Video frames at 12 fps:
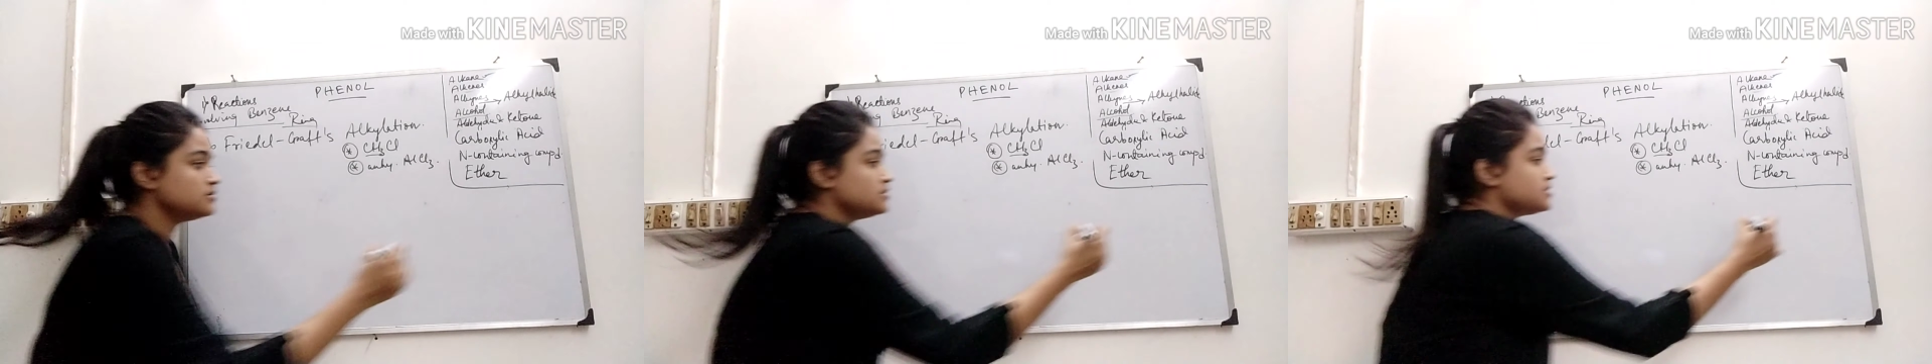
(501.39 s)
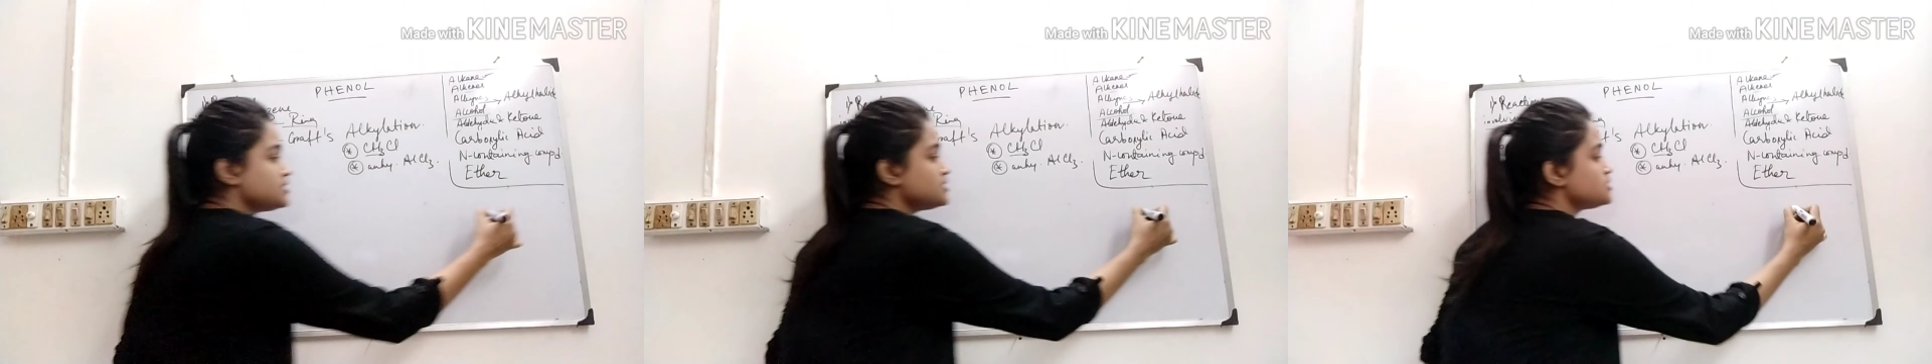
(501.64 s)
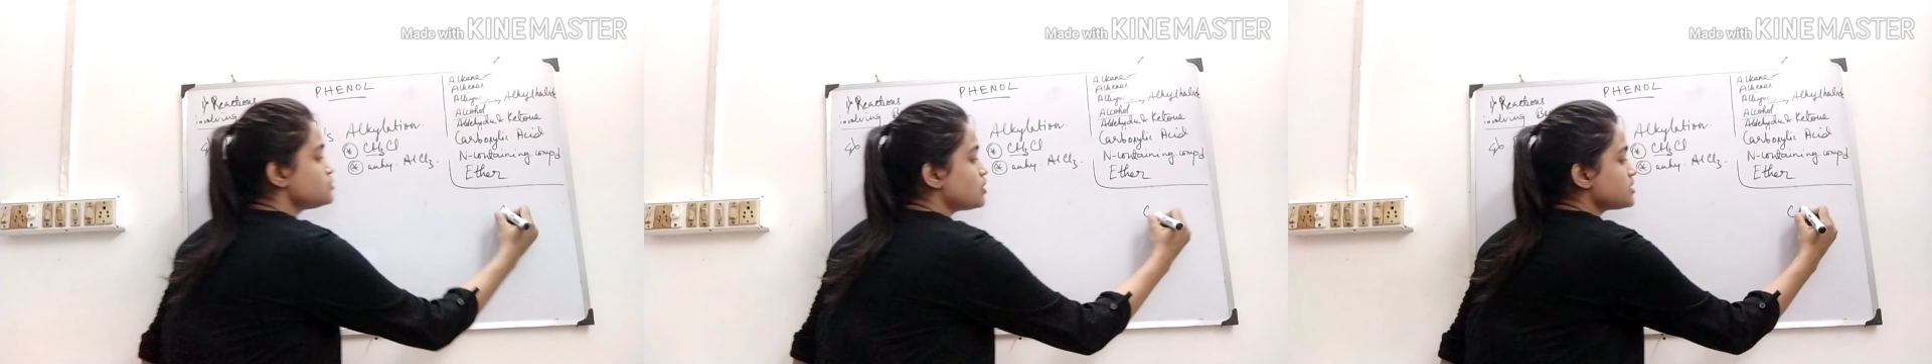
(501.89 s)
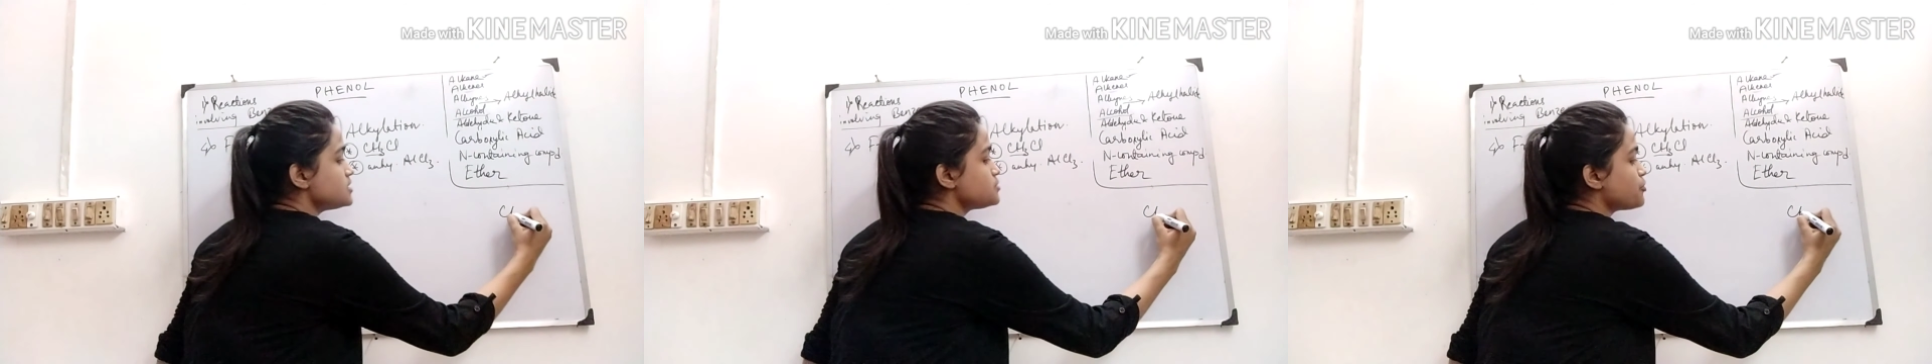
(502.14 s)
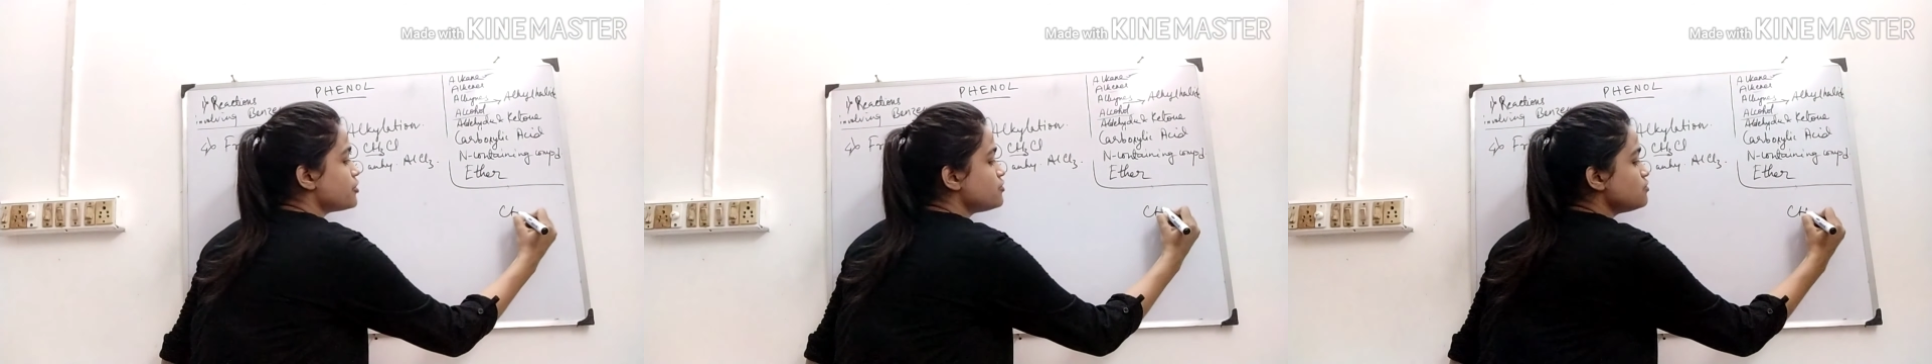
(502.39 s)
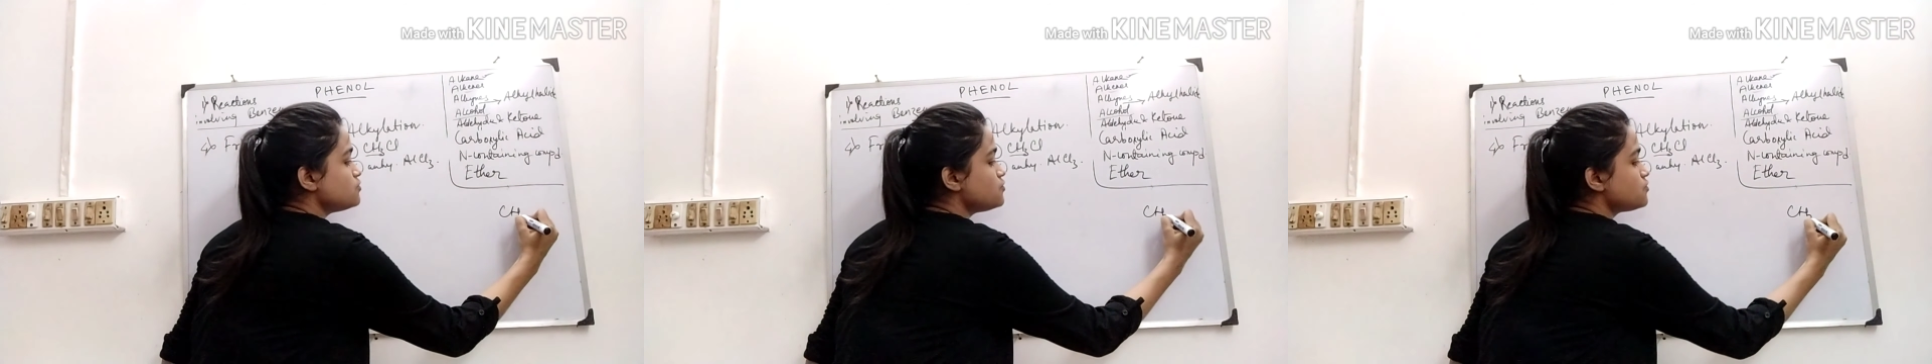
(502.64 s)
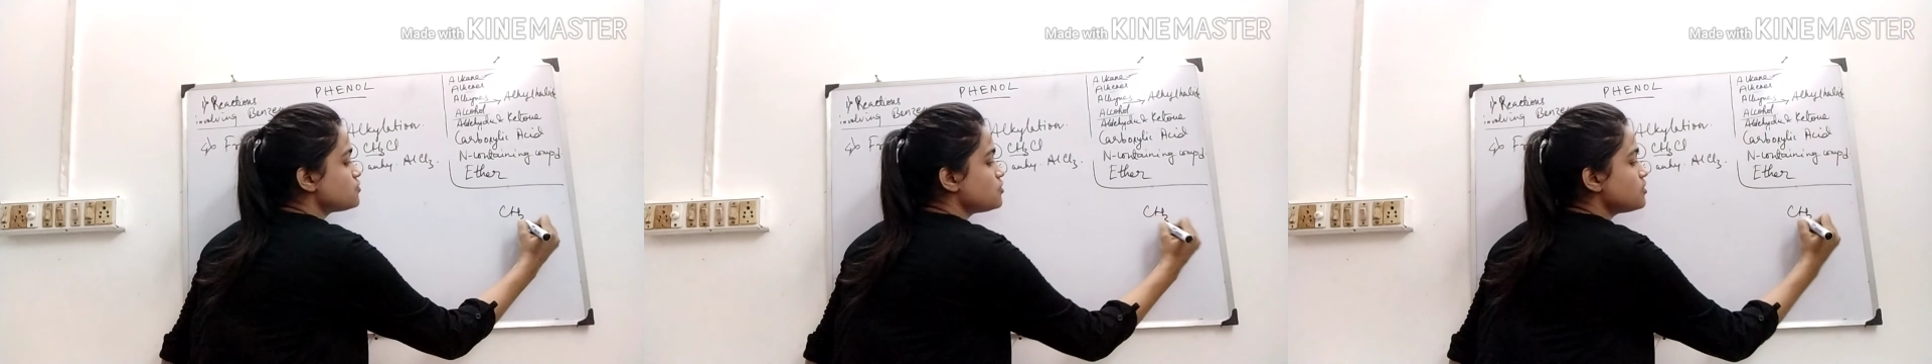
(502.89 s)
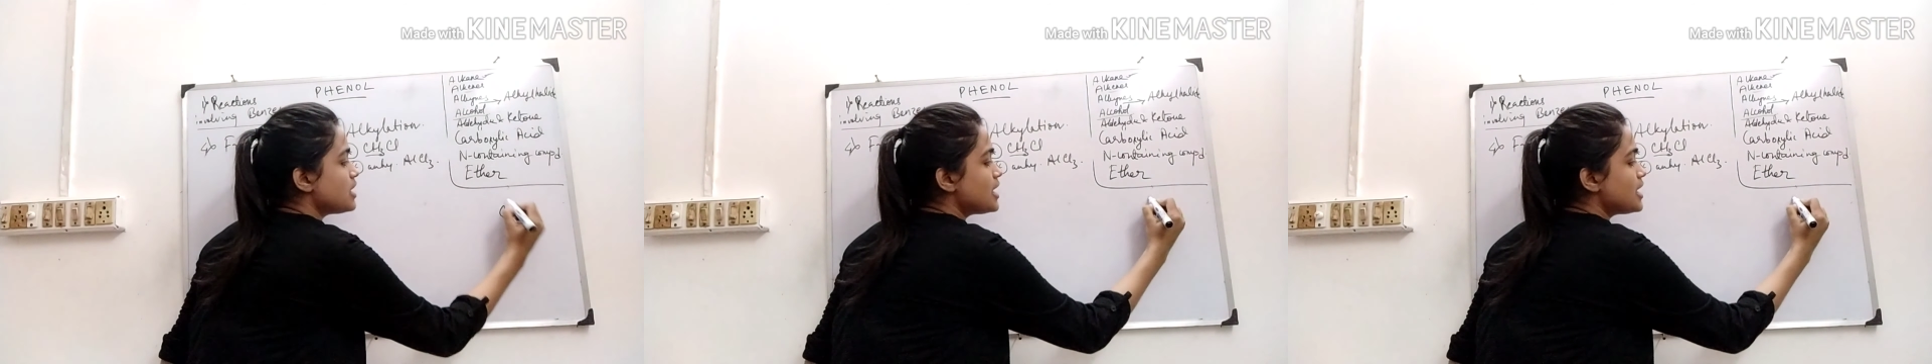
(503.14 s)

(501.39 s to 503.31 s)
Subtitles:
This is what is produced